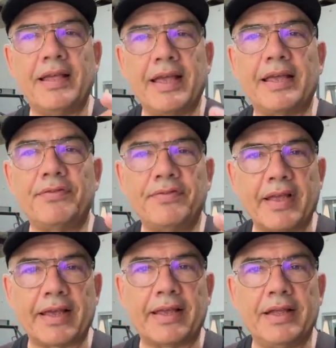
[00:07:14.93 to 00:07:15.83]
a
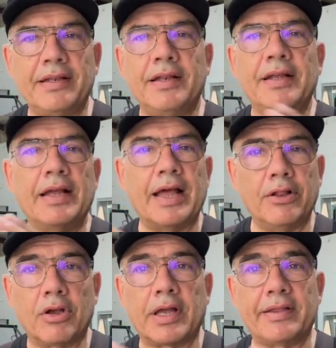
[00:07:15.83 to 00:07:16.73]
second and
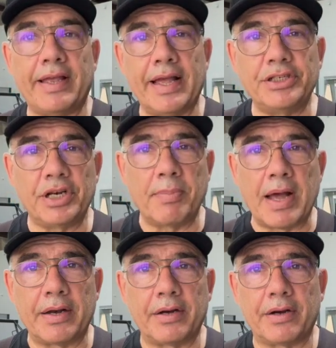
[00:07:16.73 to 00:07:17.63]
look at the engine
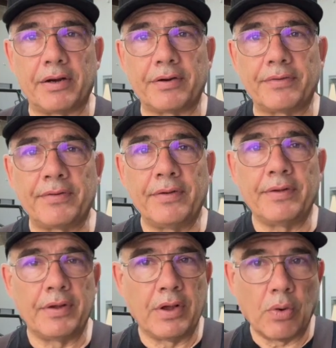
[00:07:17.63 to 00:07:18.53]
monitors
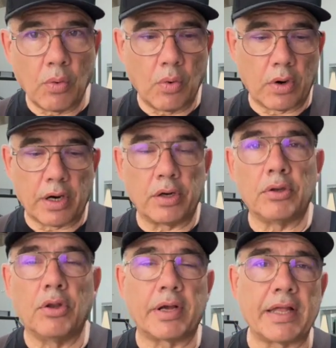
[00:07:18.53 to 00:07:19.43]
or
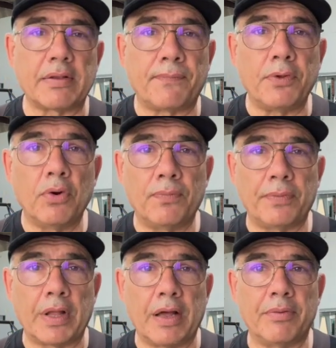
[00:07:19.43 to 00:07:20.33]
look at the fuel
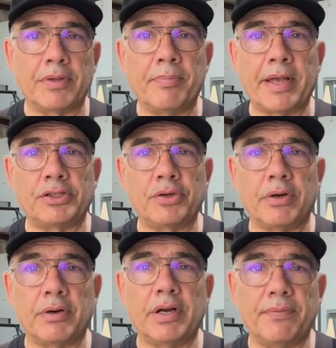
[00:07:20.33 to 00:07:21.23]
flow to make
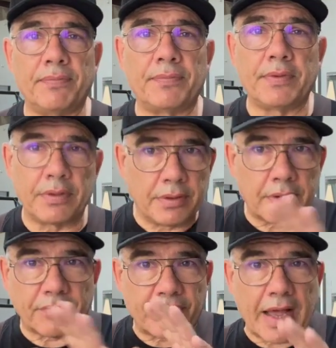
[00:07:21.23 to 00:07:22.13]
sure if
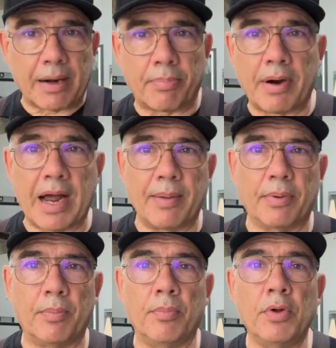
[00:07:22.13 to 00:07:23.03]
there's not a
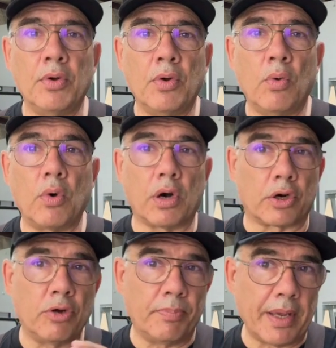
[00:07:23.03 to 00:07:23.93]
problem or
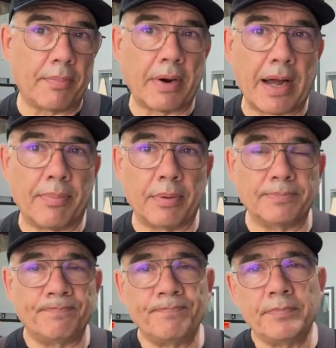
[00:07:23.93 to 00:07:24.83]
it could be a
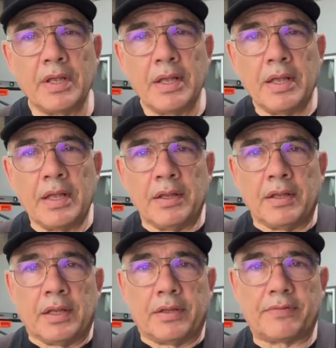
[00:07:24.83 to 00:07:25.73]
problem.
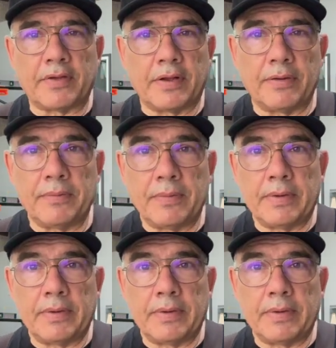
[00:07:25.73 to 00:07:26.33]
So